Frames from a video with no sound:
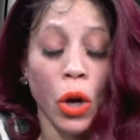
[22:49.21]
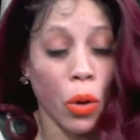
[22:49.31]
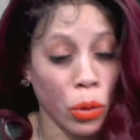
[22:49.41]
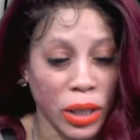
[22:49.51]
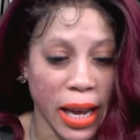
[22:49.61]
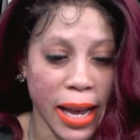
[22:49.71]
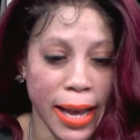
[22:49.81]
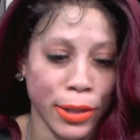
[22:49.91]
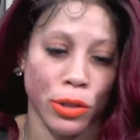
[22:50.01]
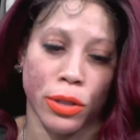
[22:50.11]
older
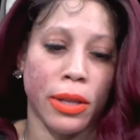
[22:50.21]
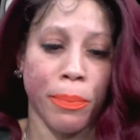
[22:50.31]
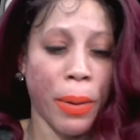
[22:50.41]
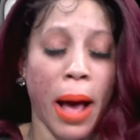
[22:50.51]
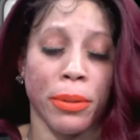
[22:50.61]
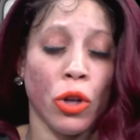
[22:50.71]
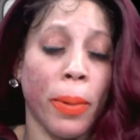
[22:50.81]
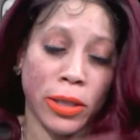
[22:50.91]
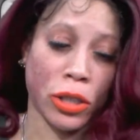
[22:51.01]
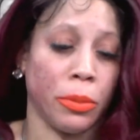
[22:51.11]
age, probably
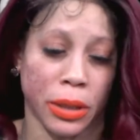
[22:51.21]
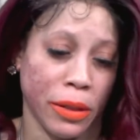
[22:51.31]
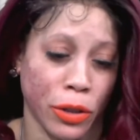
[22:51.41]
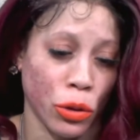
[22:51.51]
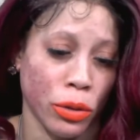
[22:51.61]
nobody's gonna believe in you.